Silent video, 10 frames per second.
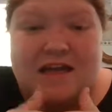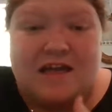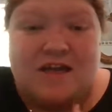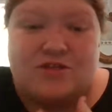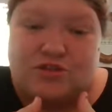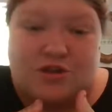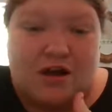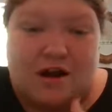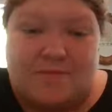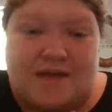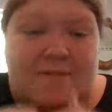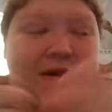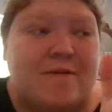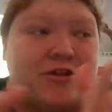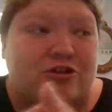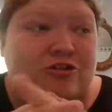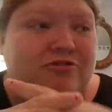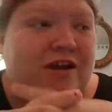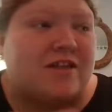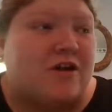It's gone. I'm at my church
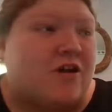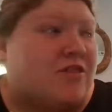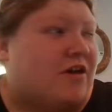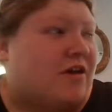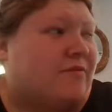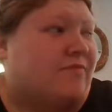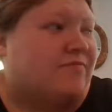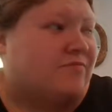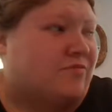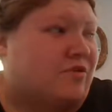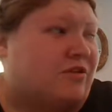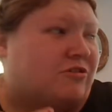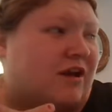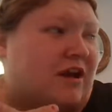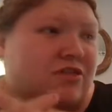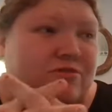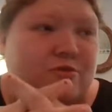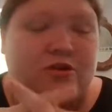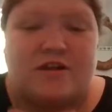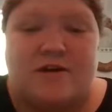right now because I want to try to get some
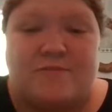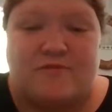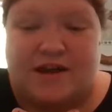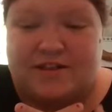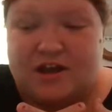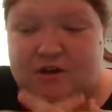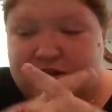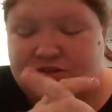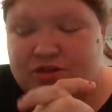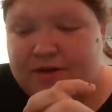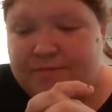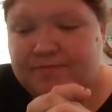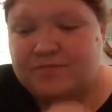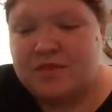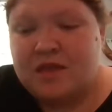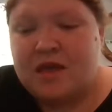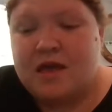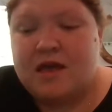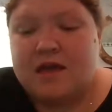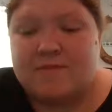work done before I had to go get some,
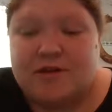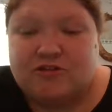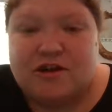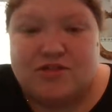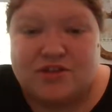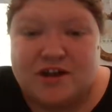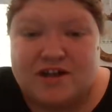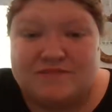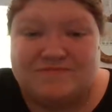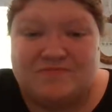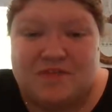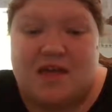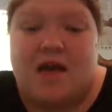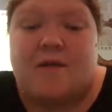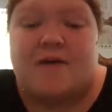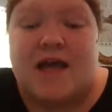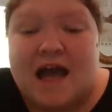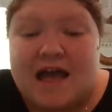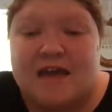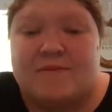get my dress done. But
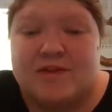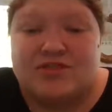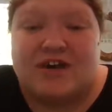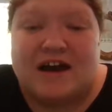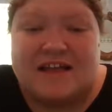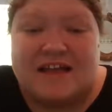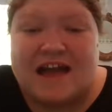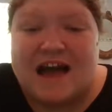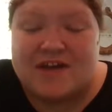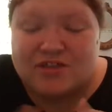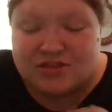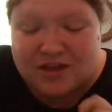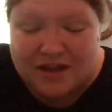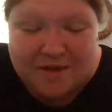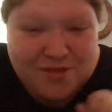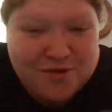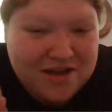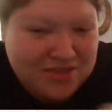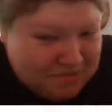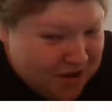I am excited, guys, because in a couple of
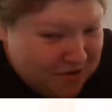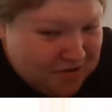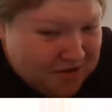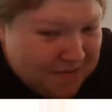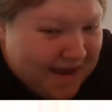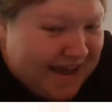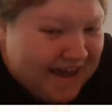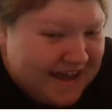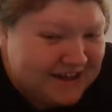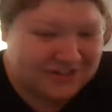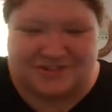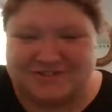weeks I'm going to the beach.